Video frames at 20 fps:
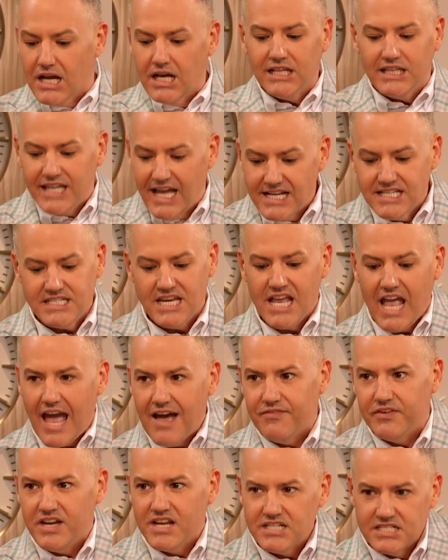collecting
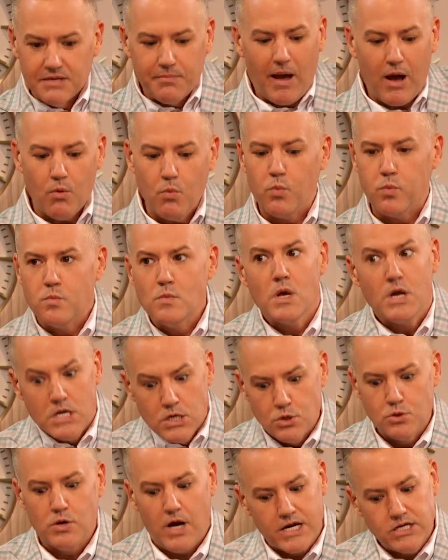evidence about,
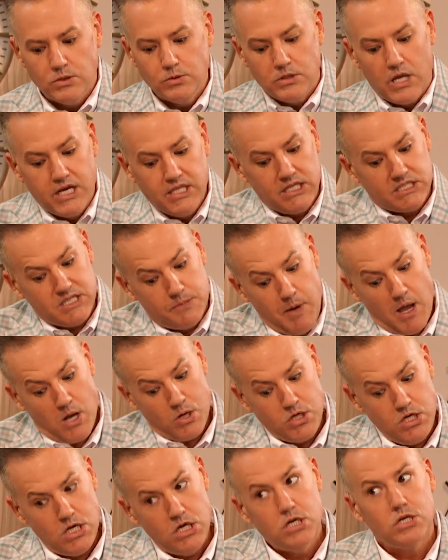oh, I don't like this
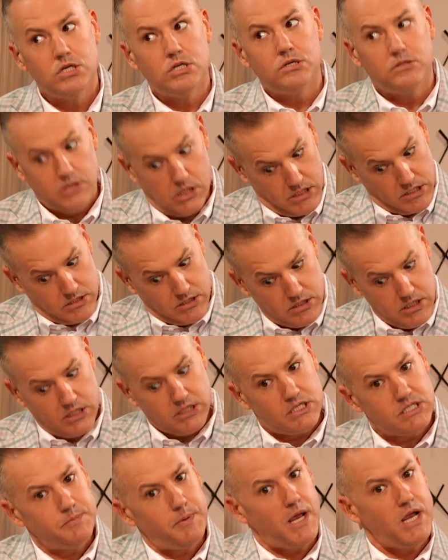about you, I don't like
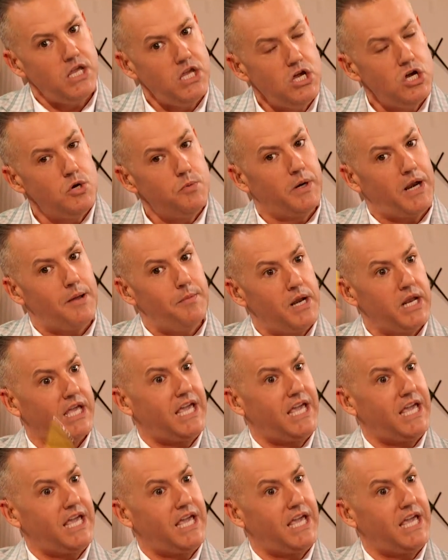this about you, but I'm gonna